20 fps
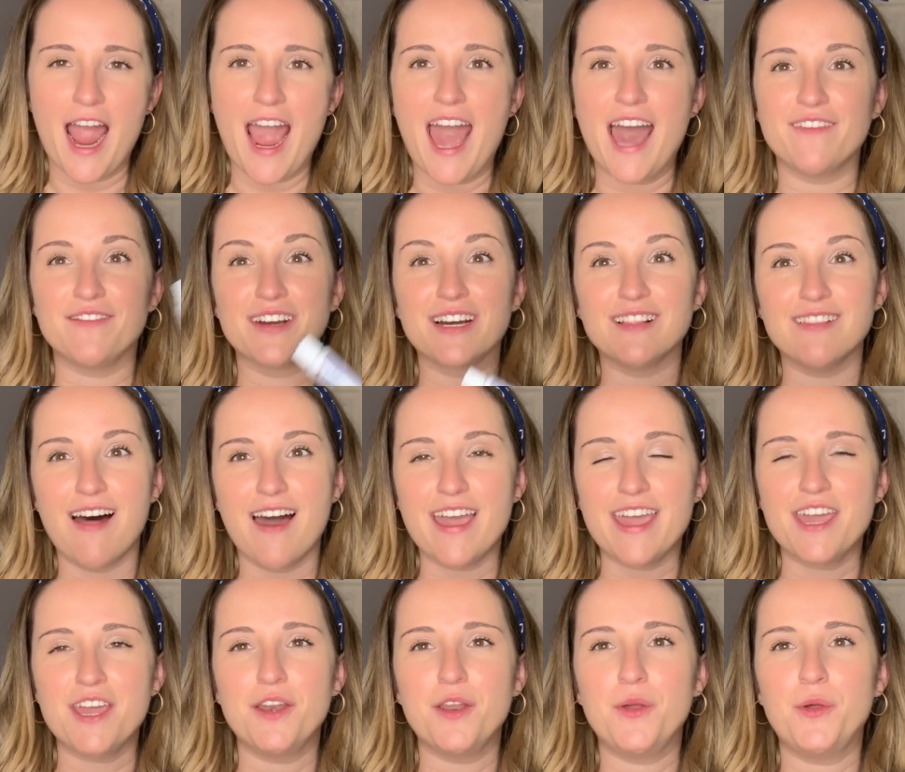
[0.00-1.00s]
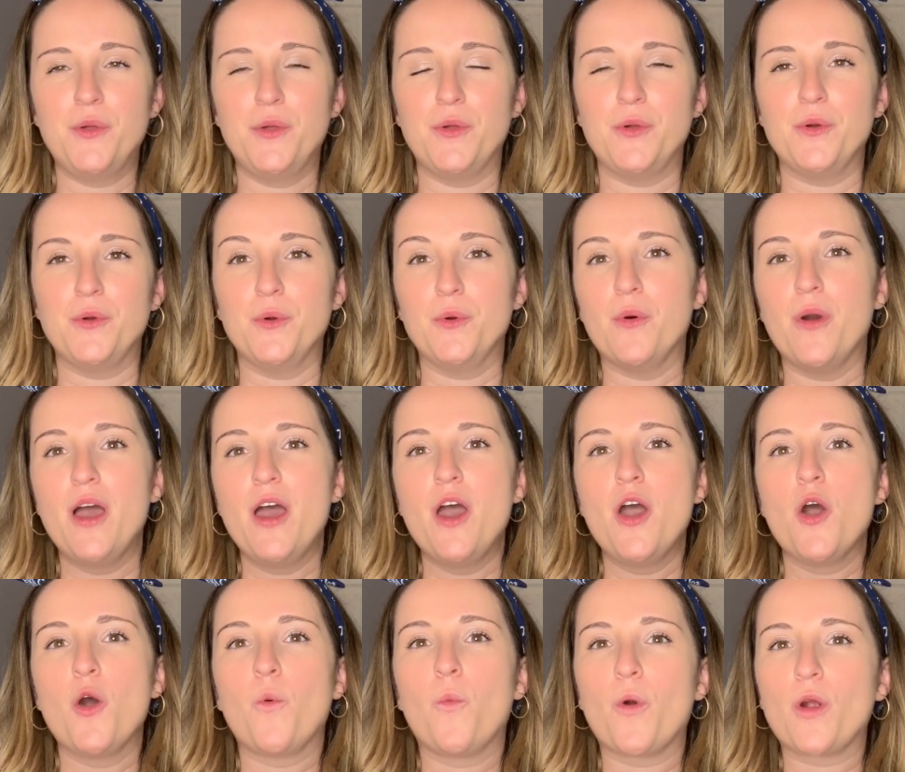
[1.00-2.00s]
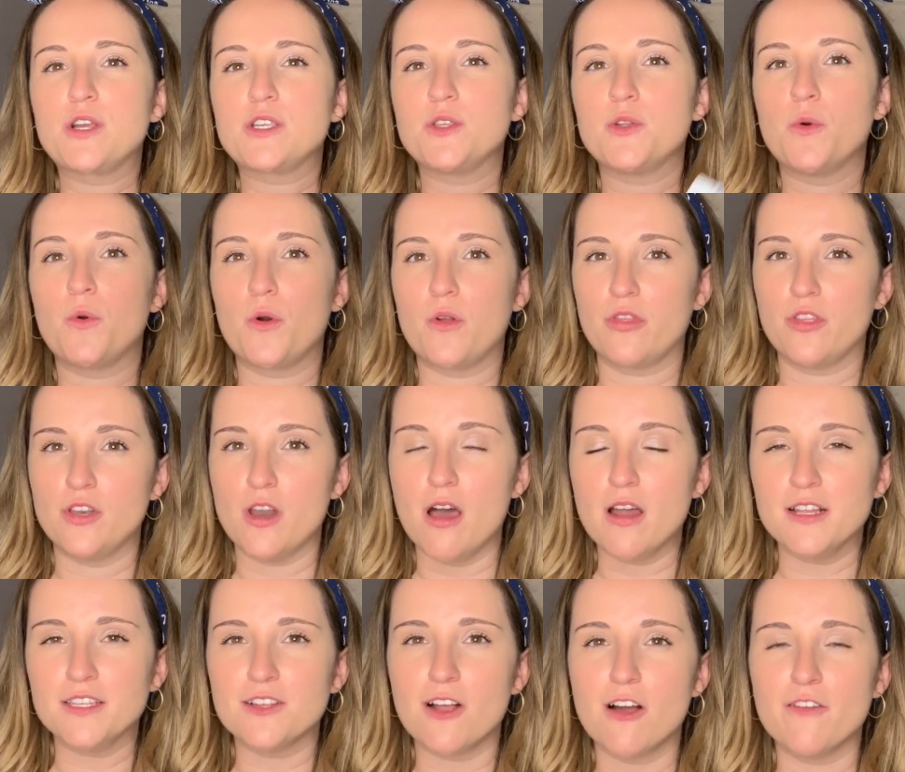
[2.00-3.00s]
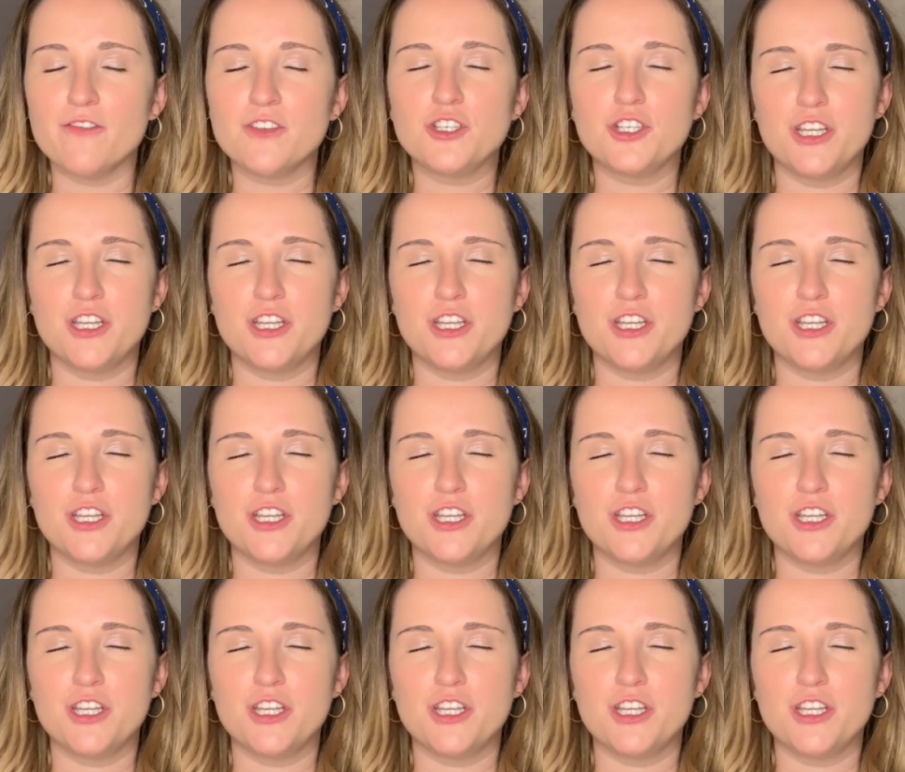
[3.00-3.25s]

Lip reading: I have a client who works in an orthodontist office.